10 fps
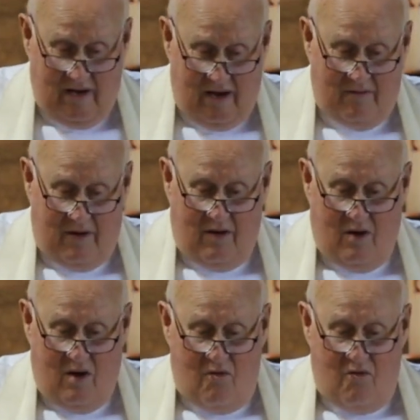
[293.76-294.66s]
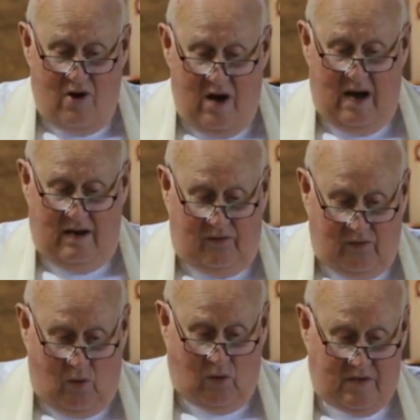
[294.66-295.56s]
ever really
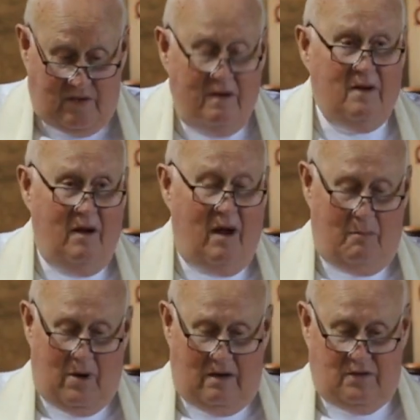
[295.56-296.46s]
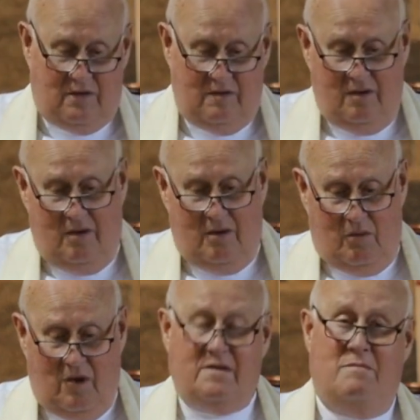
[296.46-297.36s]
thought about
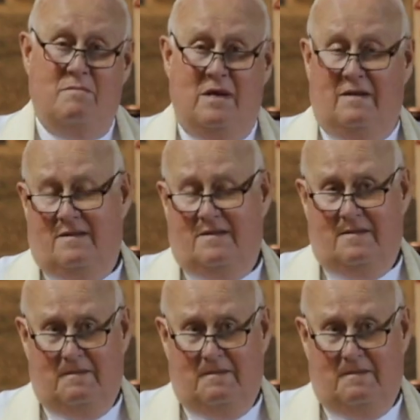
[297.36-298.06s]
what it means.